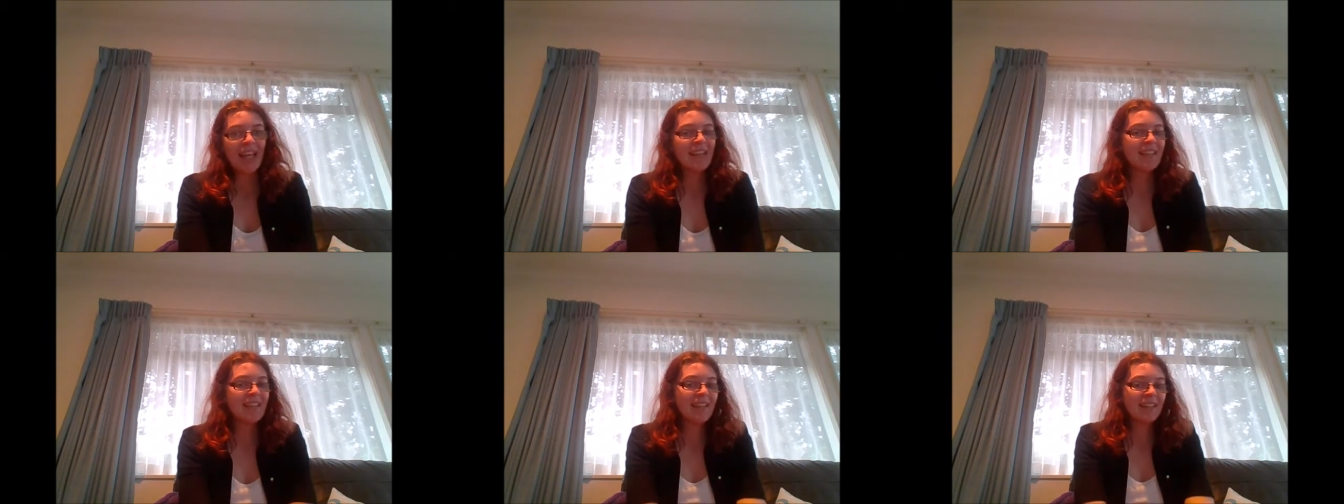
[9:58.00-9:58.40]

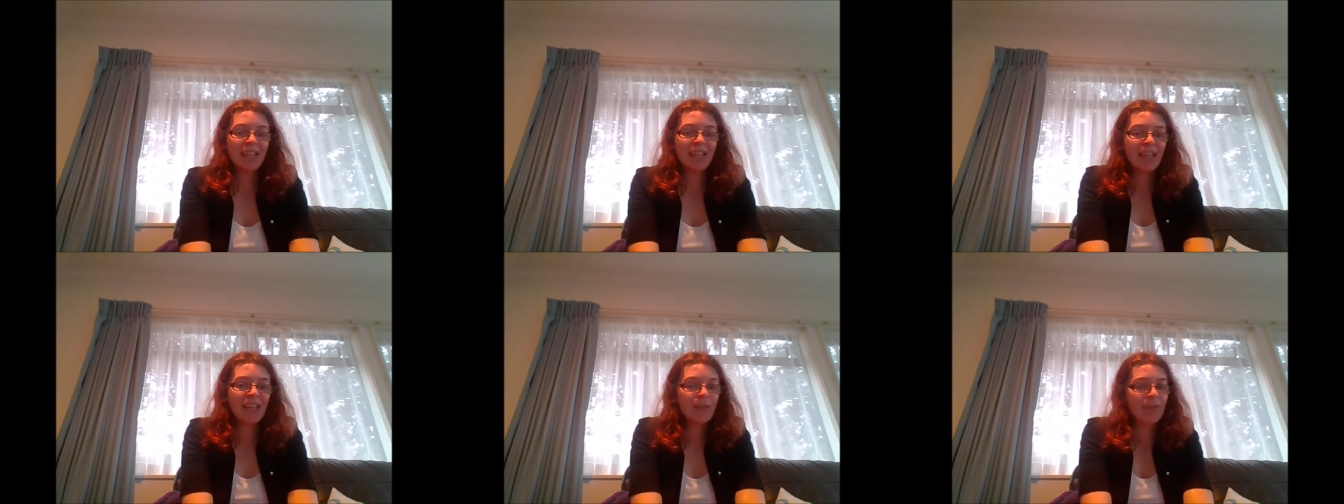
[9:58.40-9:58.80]
It
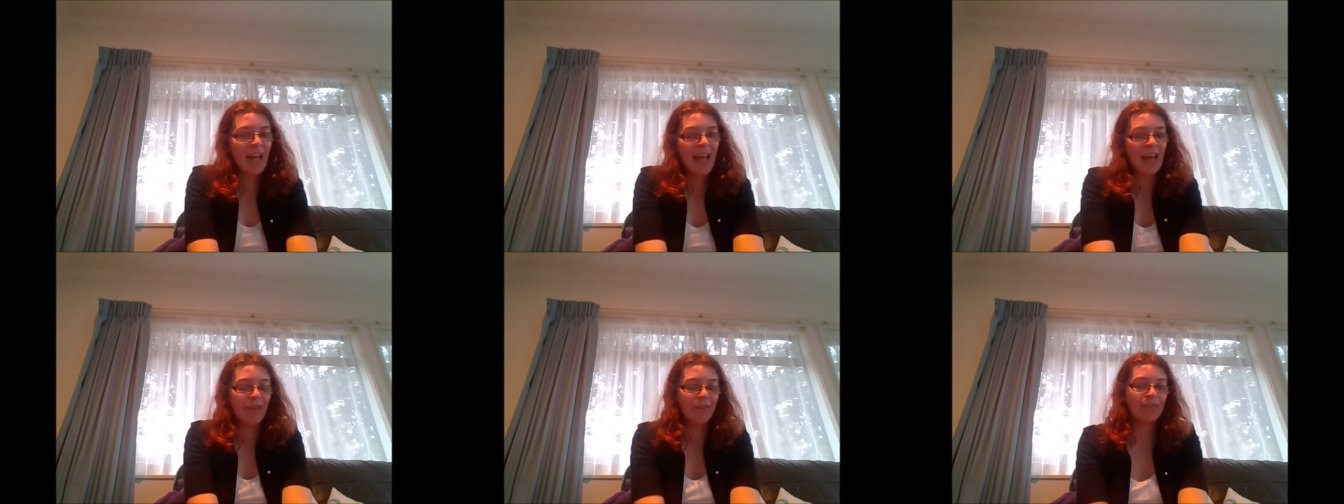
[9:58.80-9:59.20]
doesn't even
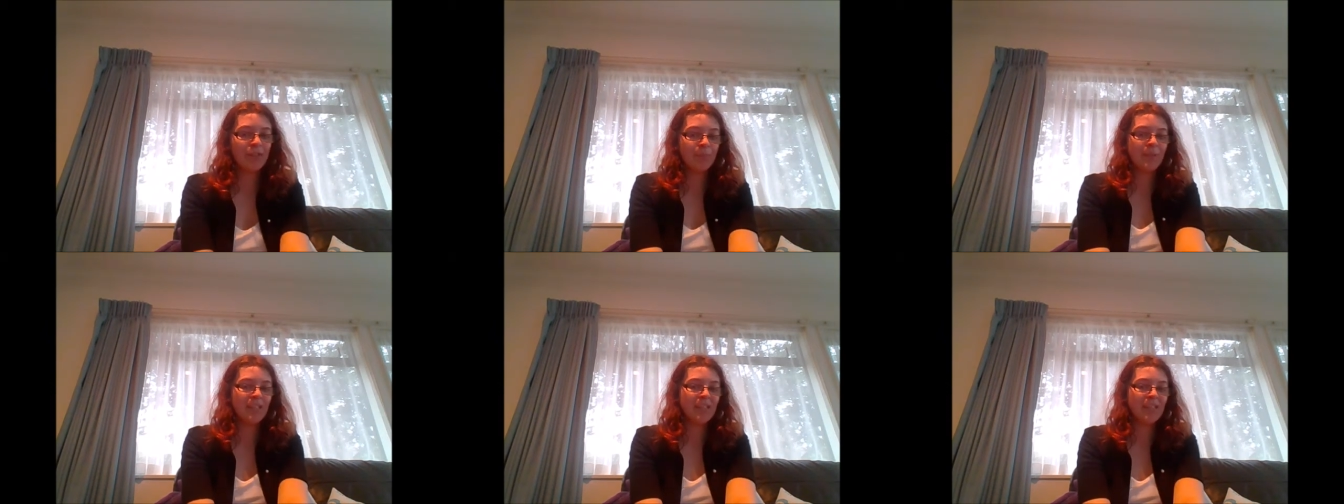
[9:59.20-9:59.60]
have to
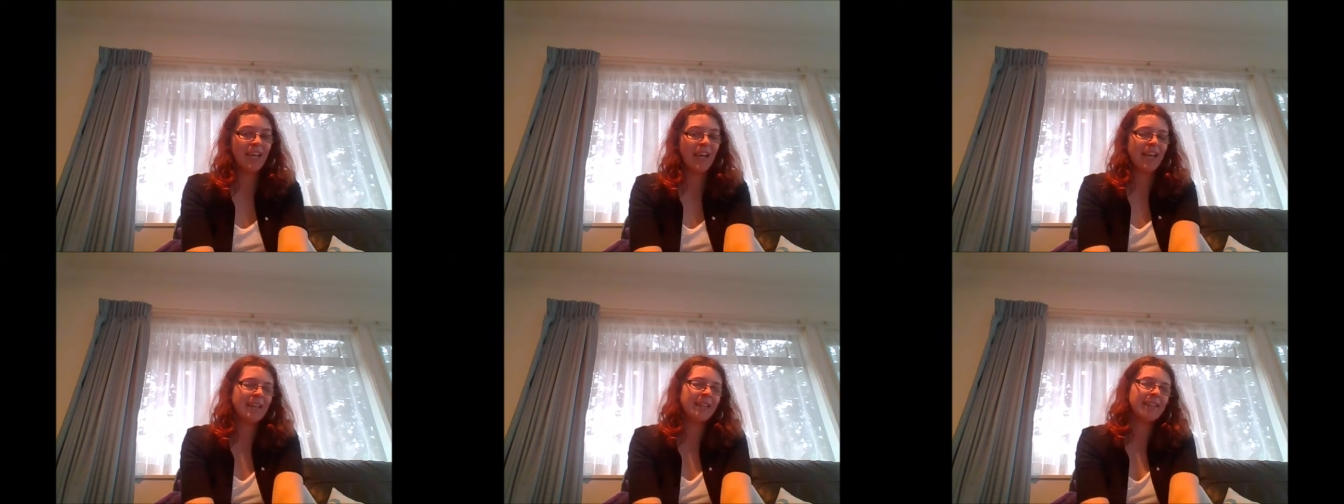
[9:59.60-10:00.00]
be
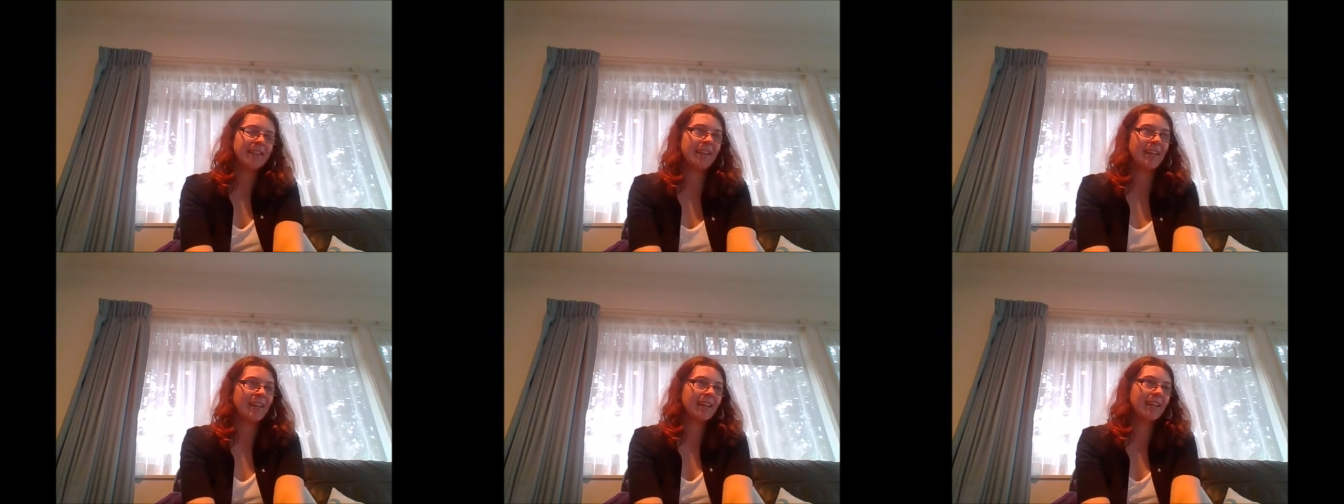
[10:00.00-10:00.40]

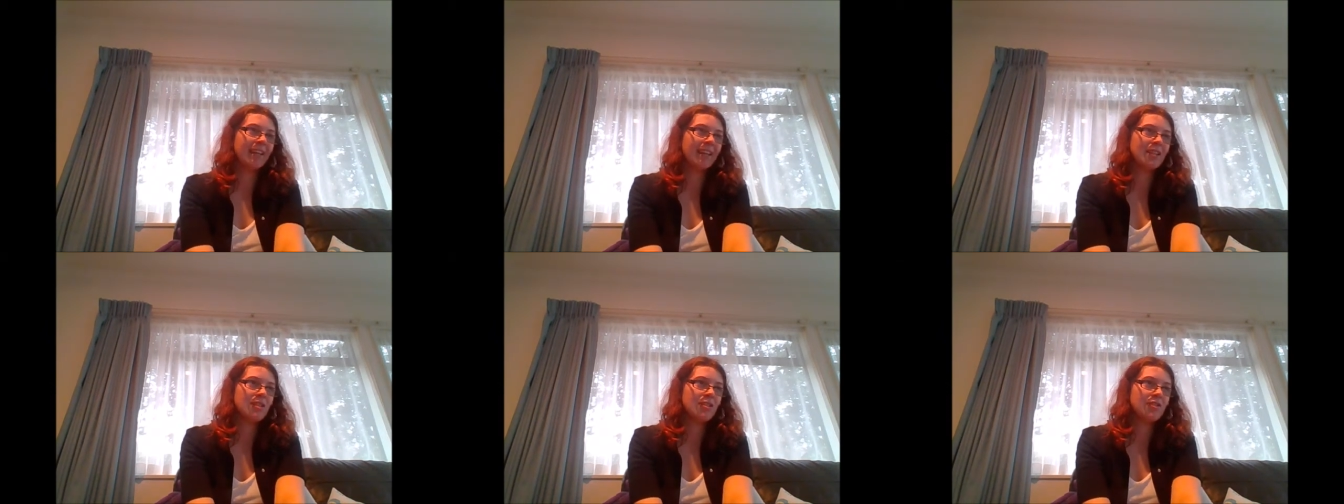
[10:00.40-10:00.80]
anything
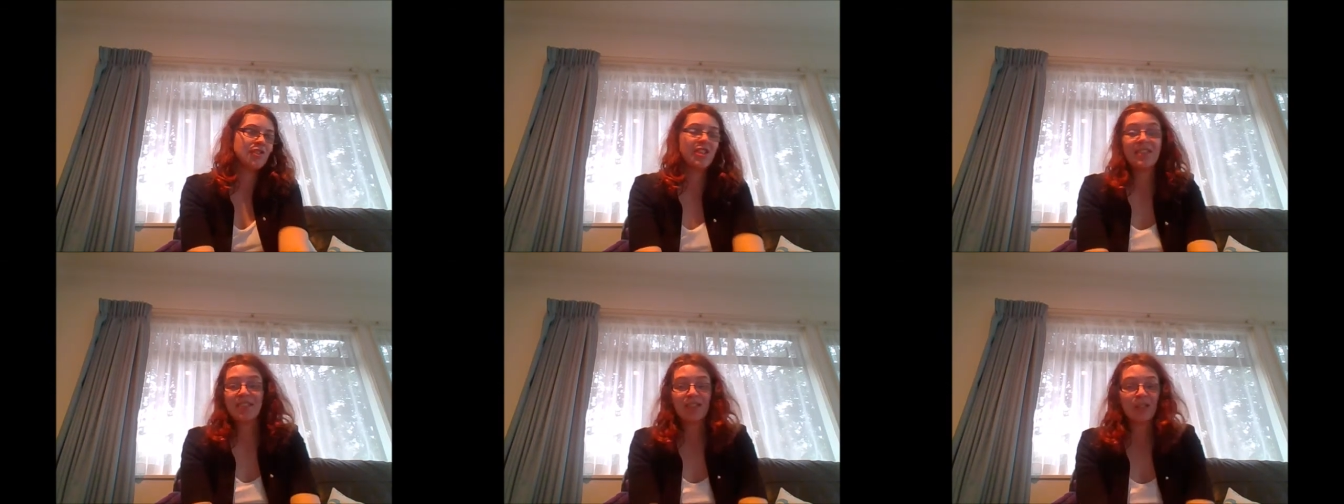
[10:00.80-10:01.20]

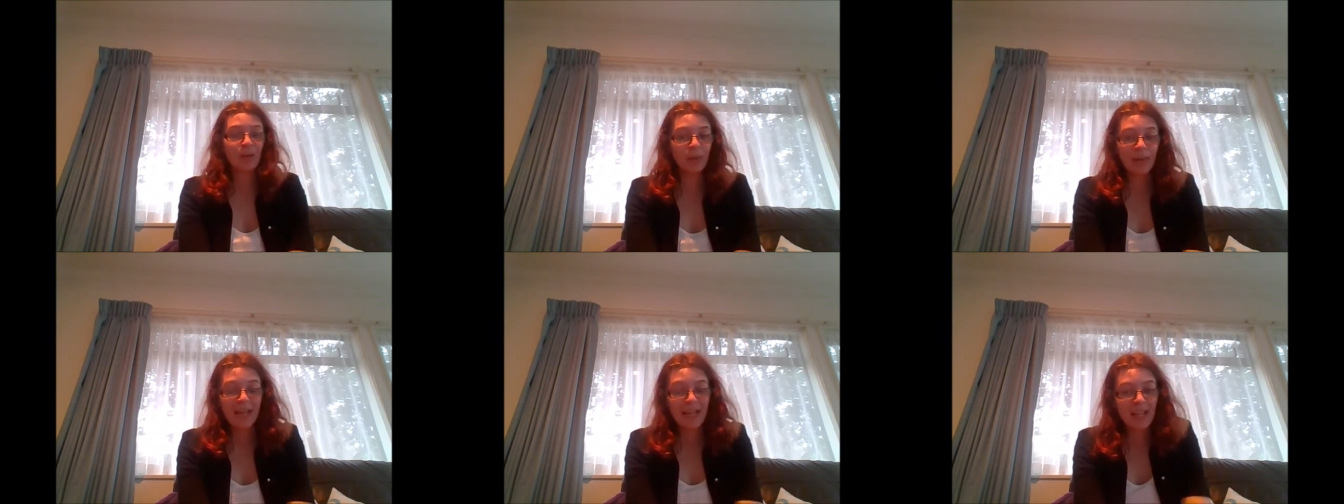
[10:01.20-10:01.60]

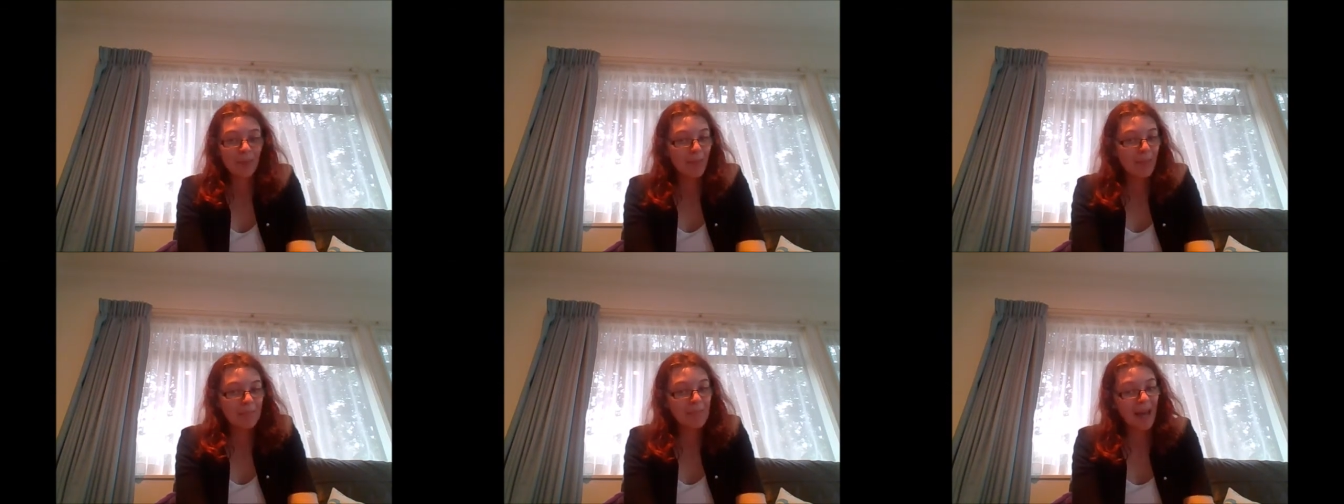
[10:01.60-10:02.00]
sensical. It can
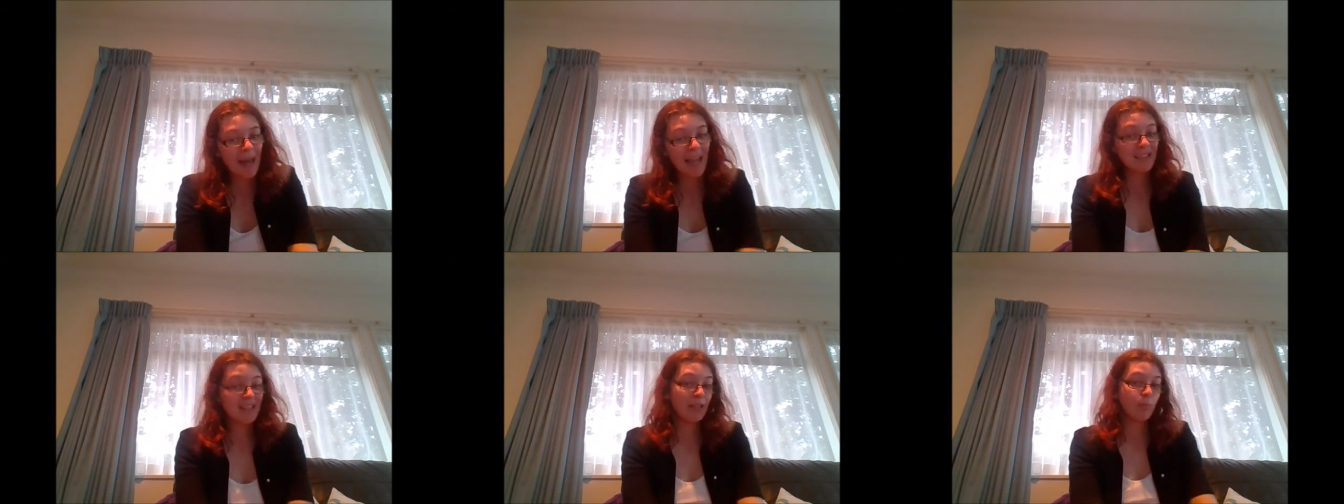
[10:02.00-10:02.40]
be
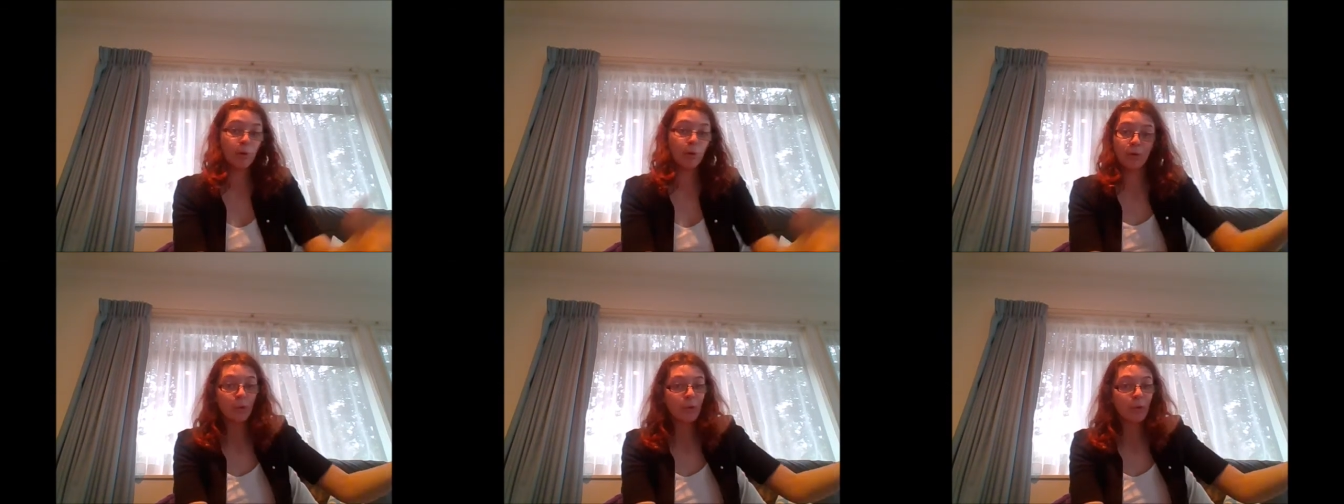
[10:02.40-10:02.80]
painting World of